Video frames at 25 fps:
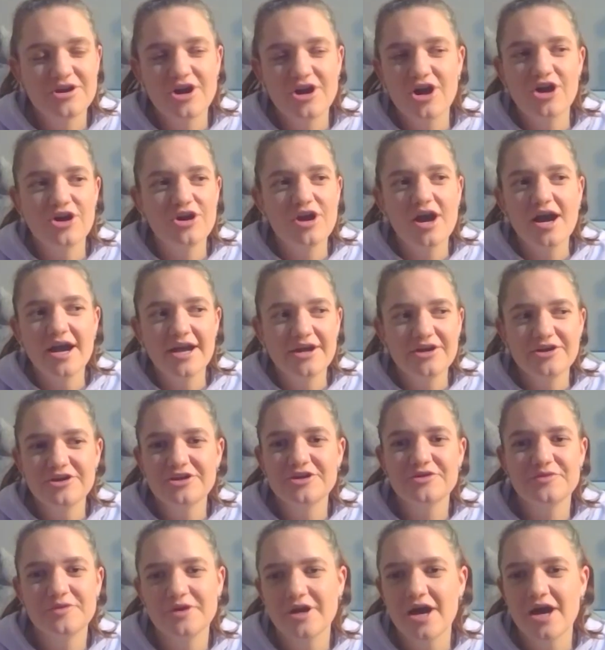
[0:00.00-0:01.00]
know. I
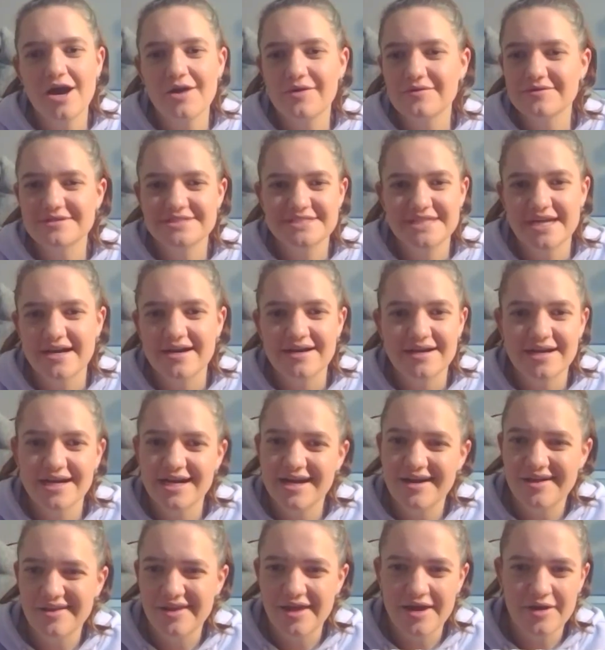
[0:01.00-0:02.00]
heard it when I was
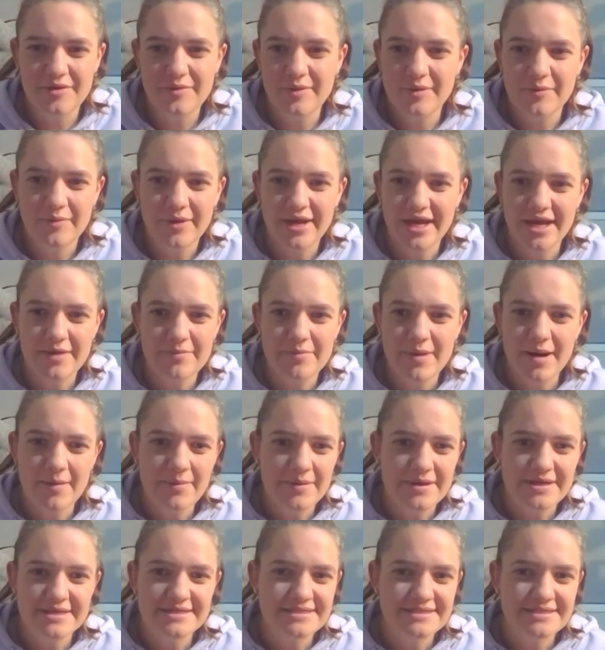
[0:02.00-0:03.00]
younger. Like, when we had puppies,